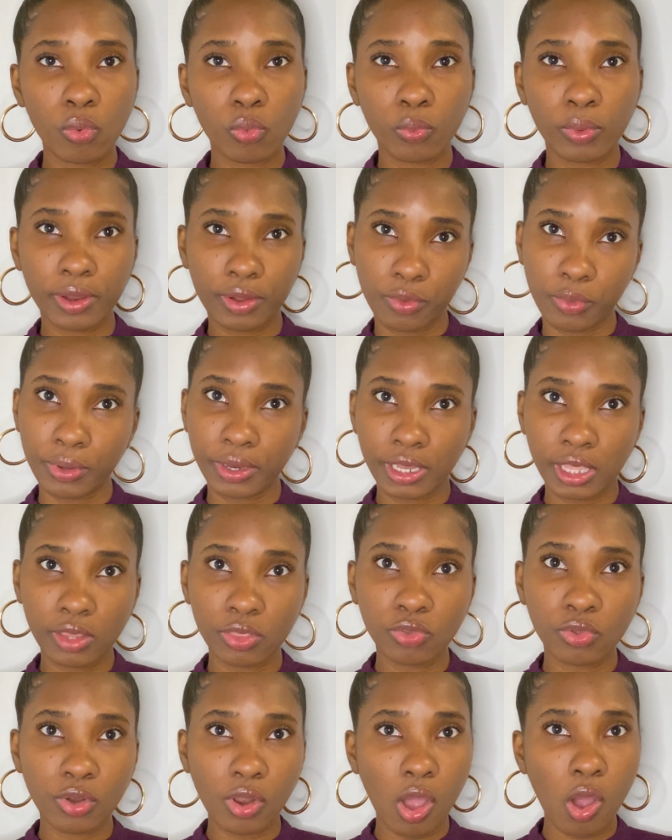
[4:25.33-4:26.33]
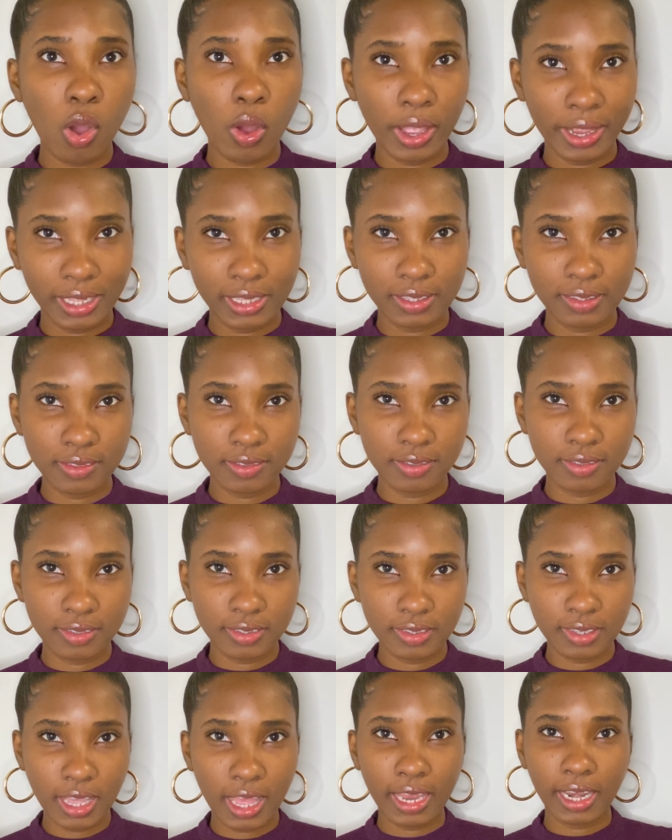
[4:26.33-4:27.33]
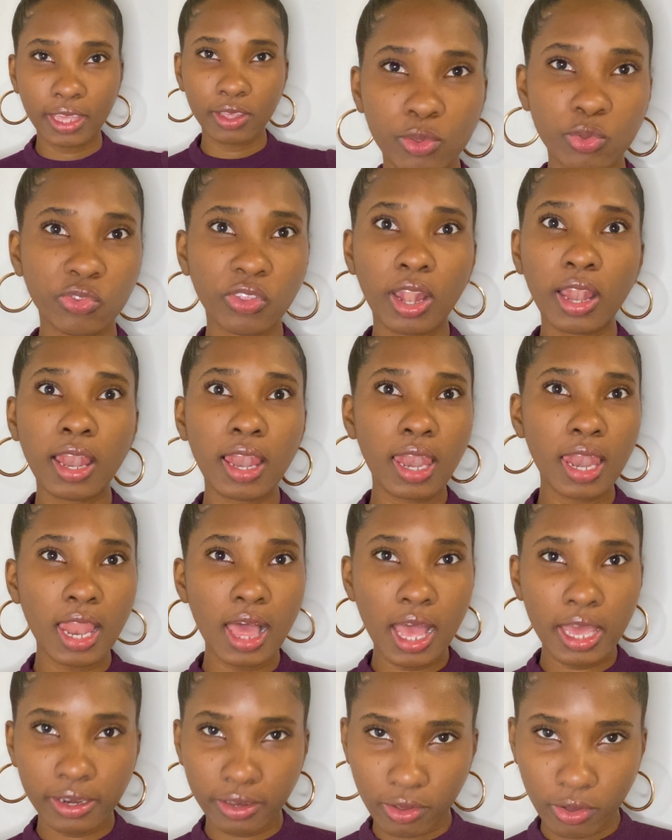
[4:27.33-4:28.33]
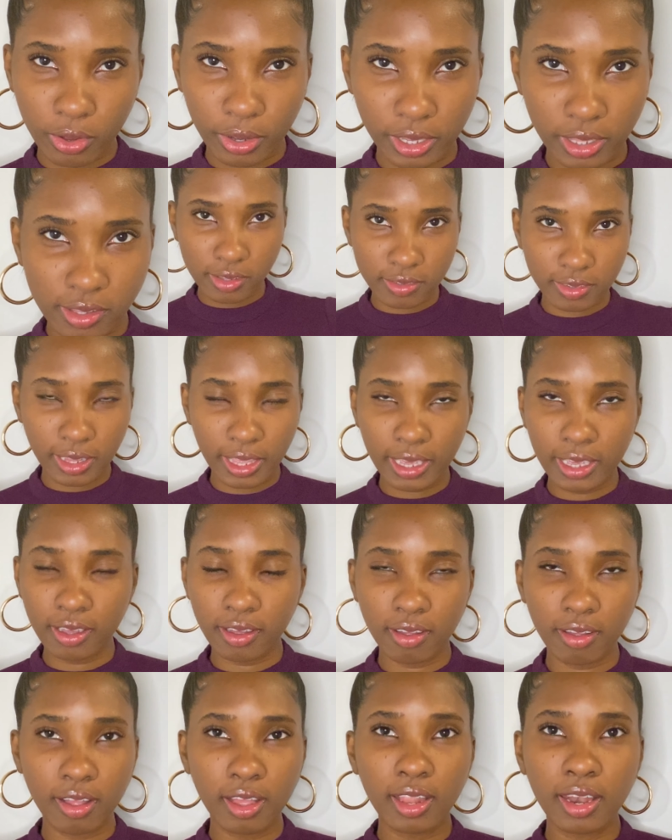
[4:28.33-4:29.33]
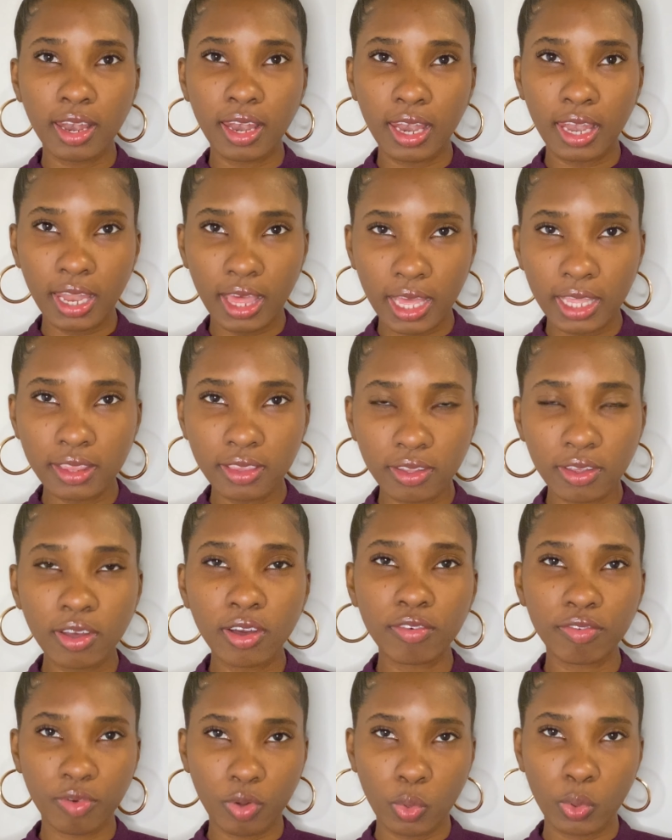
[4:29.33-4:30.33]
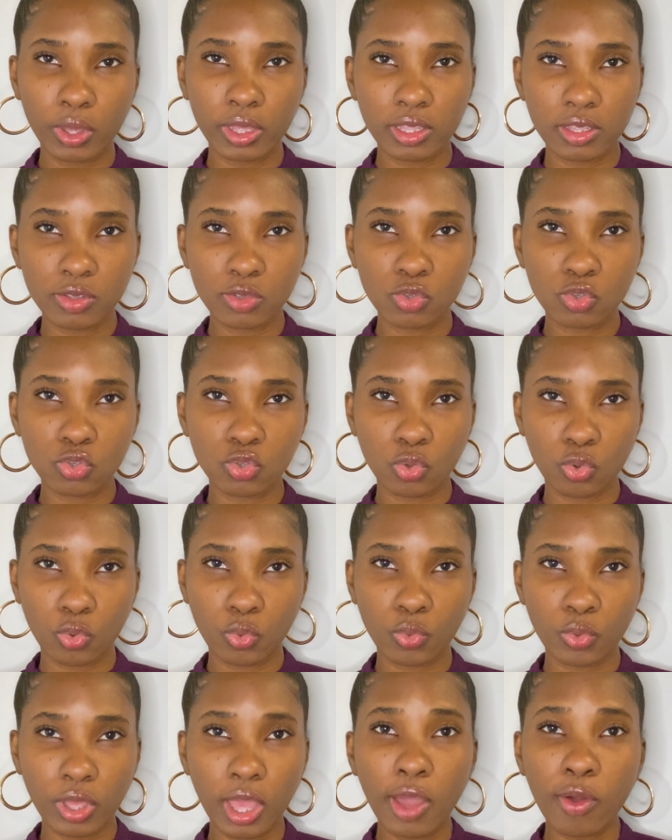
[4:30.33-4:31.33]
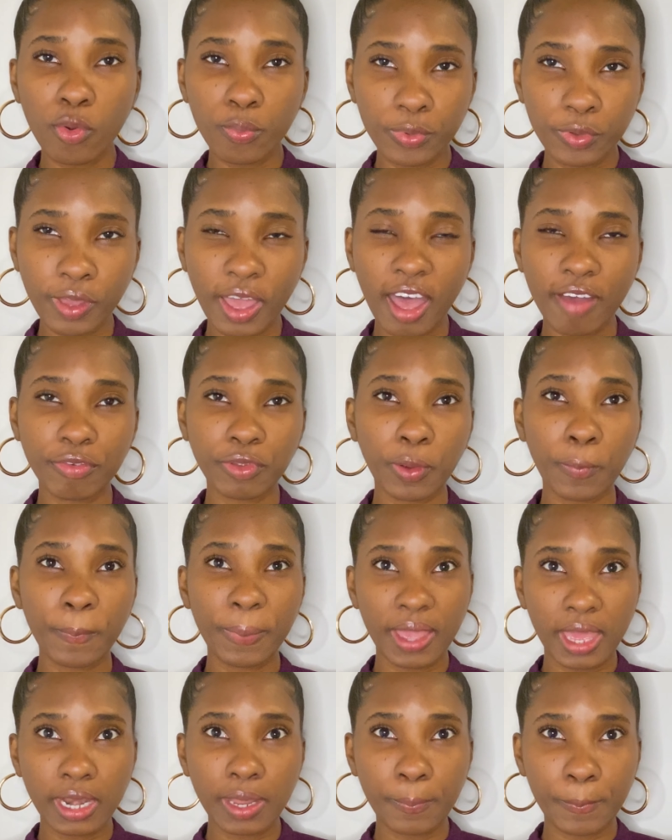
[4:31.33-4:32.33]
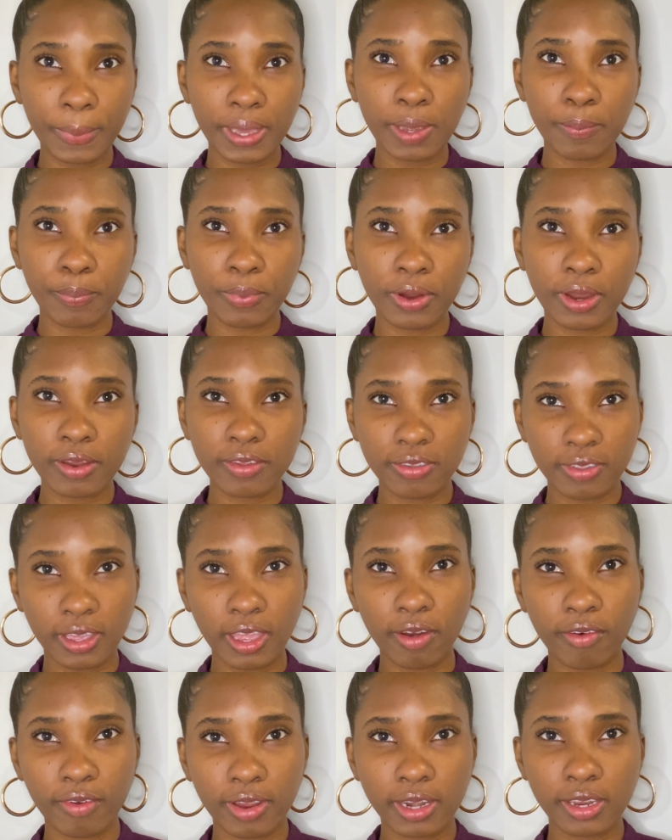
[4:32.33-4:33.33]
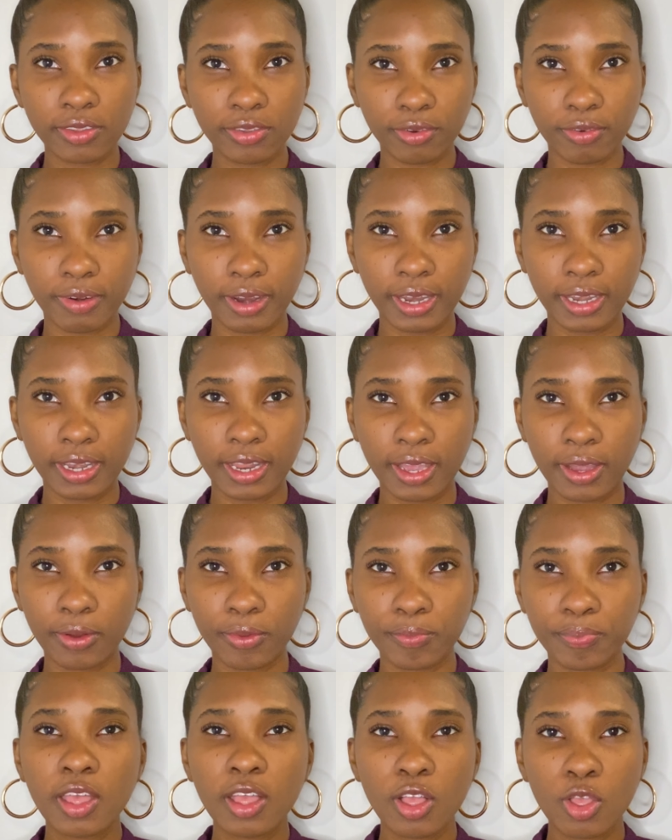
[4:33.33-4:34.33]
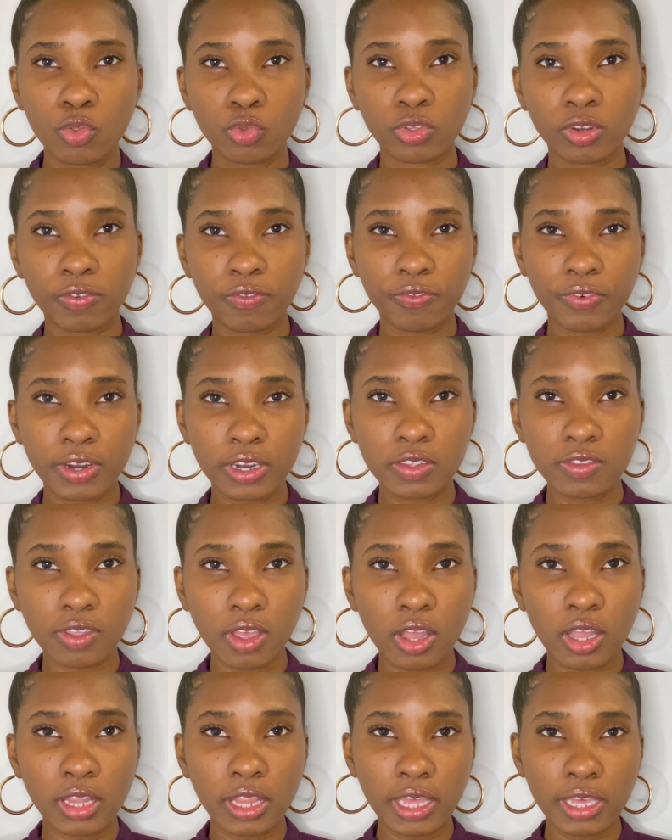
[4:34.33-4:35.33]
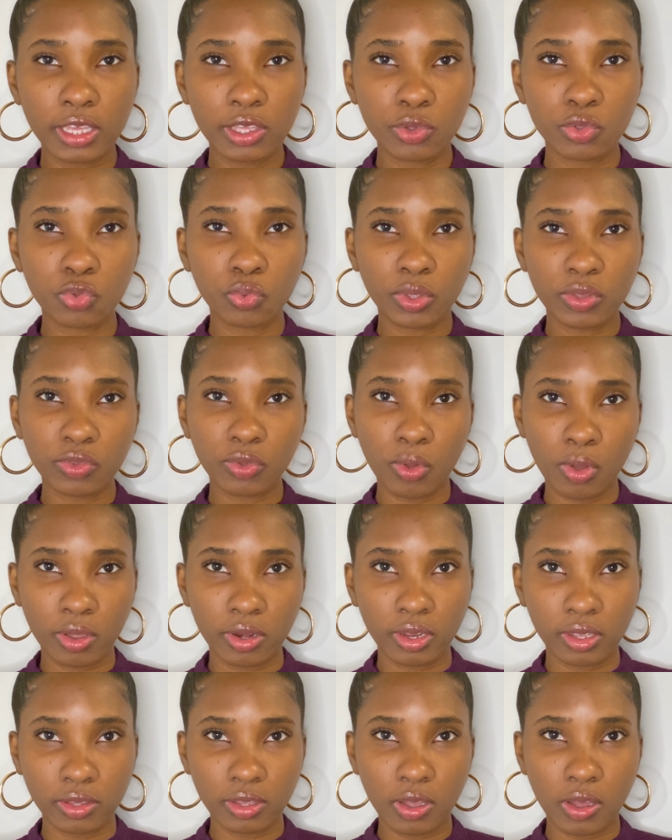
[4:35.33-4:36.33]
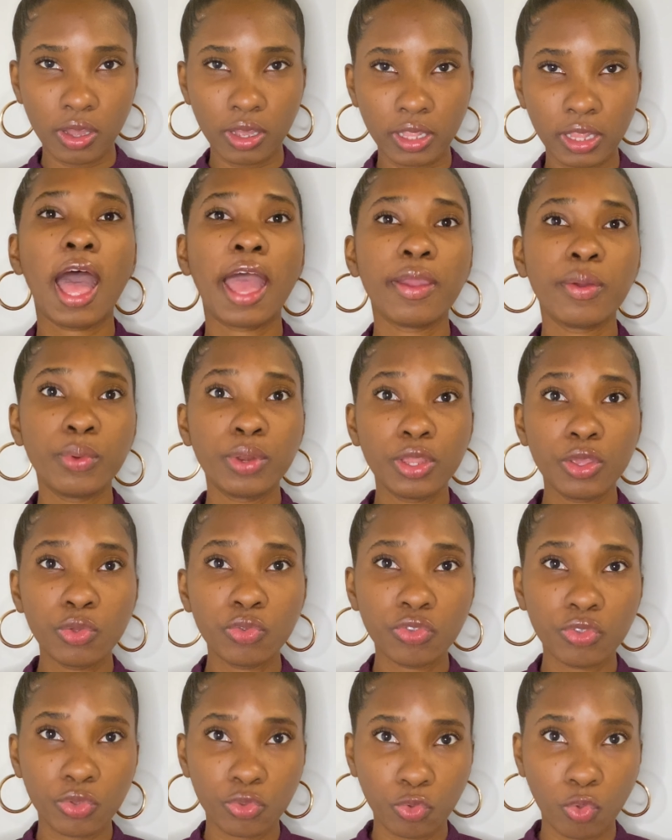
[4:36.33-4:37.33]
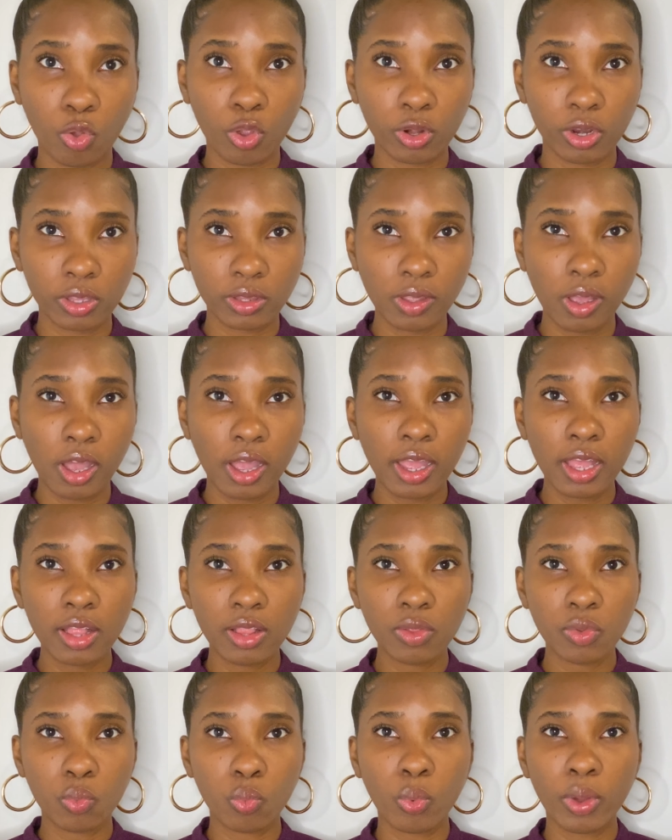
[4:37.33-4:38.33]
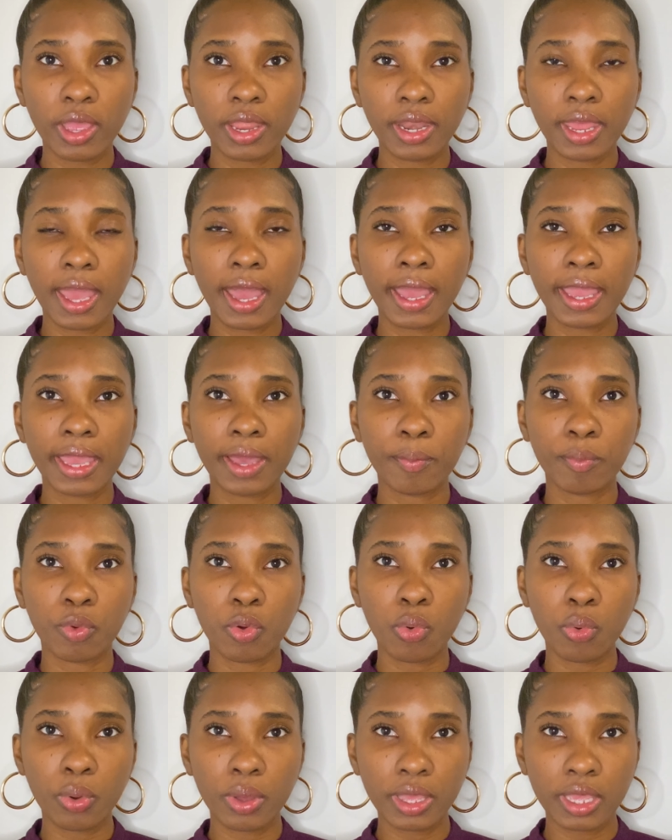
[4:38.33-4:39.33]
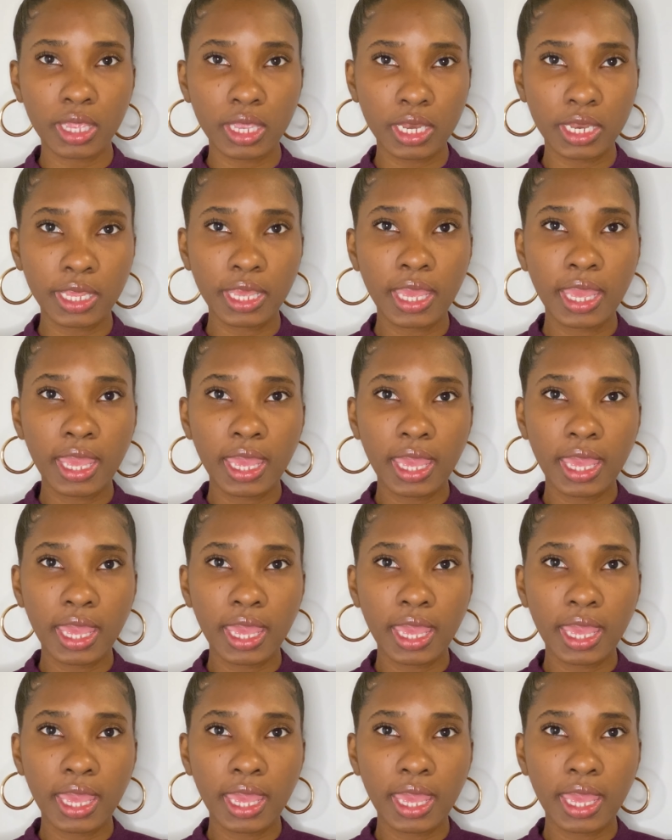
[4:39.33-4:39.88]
we're going into the oils, and I use a lot of oils, like a lot of oils. So I hope you have your pen and paper to get ready to write down. So the first oil I used was coconut oil. I only used to use coconut oil when I am going